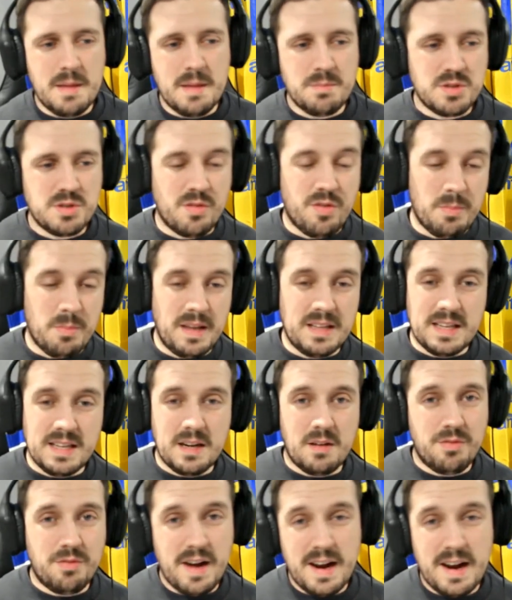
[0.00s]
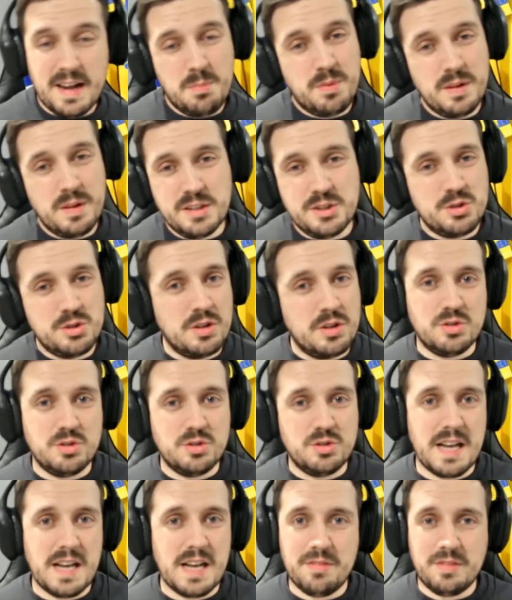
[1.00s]
So for me, Daniel Farke, he should have
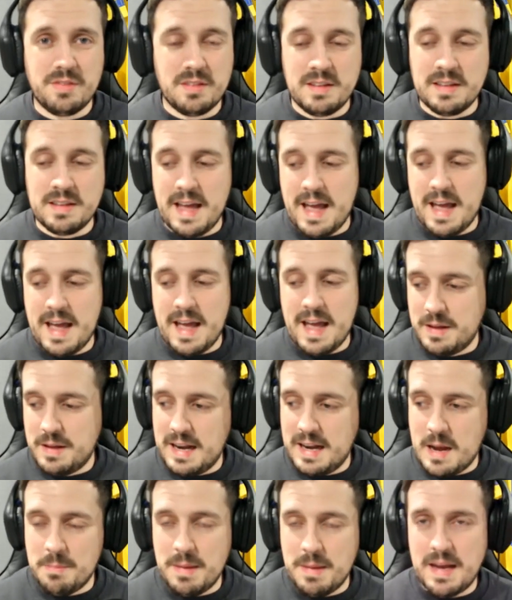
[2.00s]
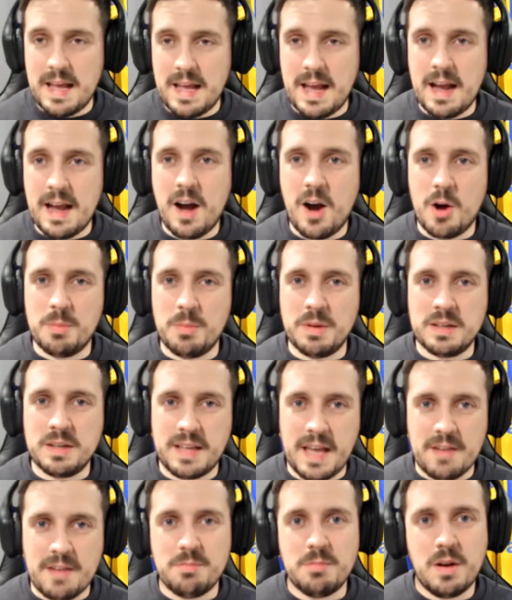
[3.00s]
just left Elan Millier home and
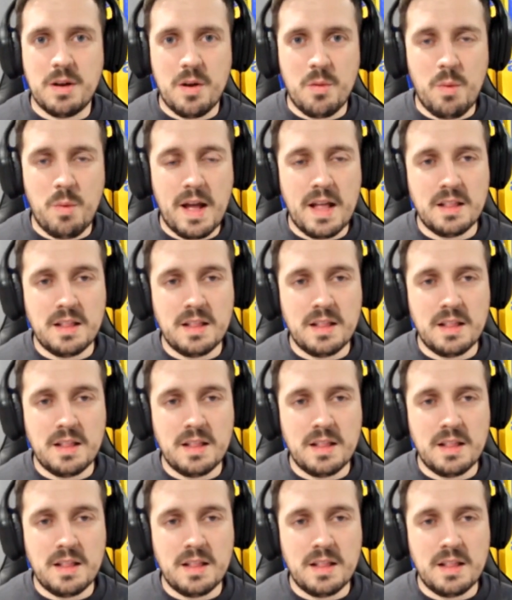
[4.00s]
gave him a